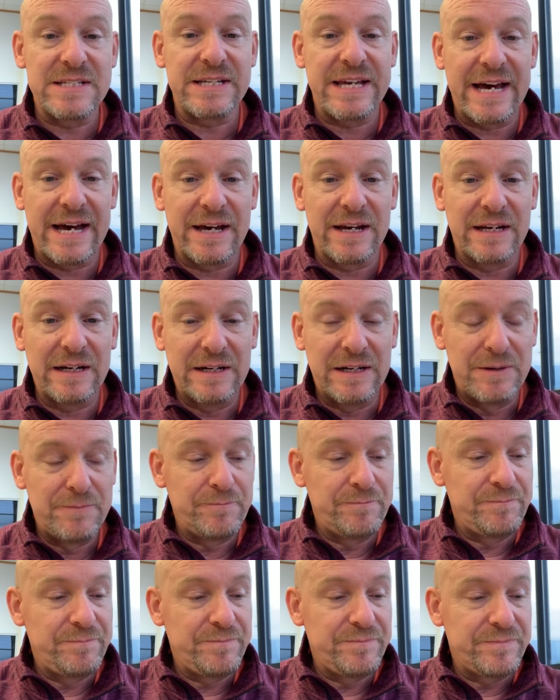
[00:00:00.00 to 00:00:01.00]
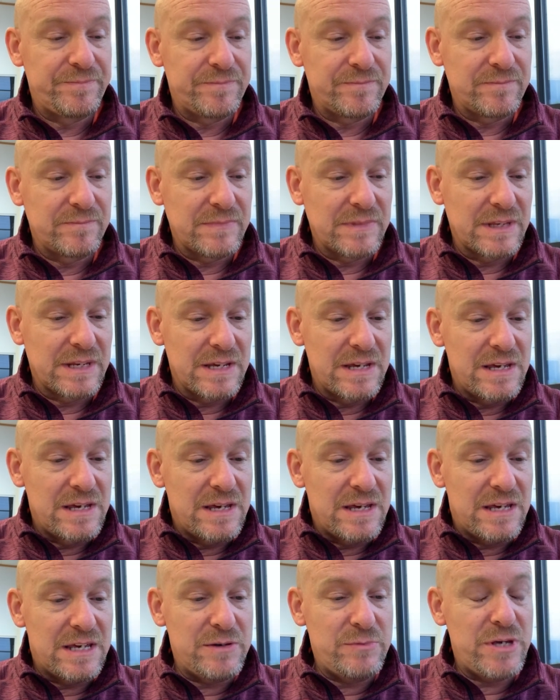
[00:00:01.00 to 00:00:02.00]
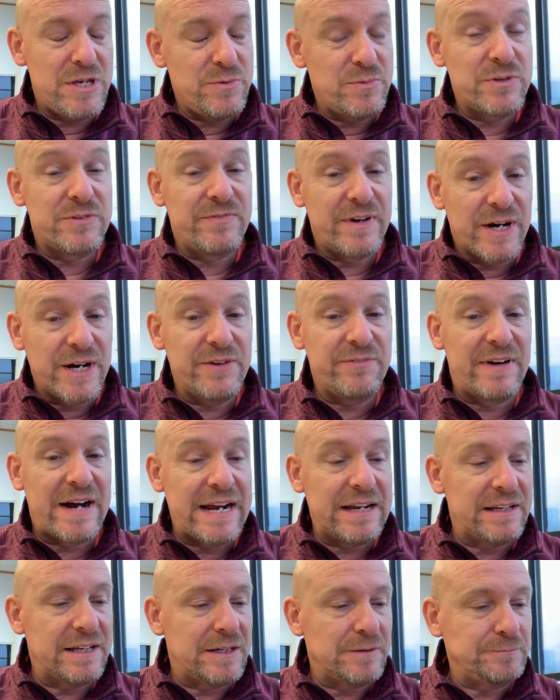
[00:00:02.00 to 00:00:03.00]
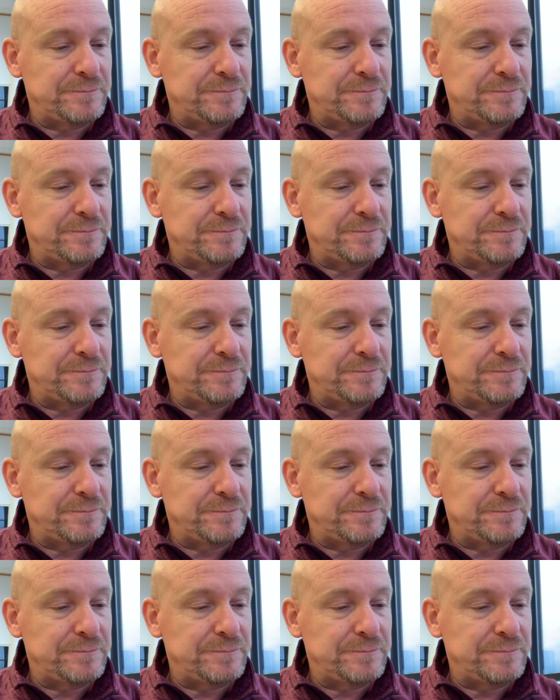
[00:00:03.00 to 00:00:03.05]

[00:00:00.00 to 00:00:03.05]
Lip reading: guy. He was very violent.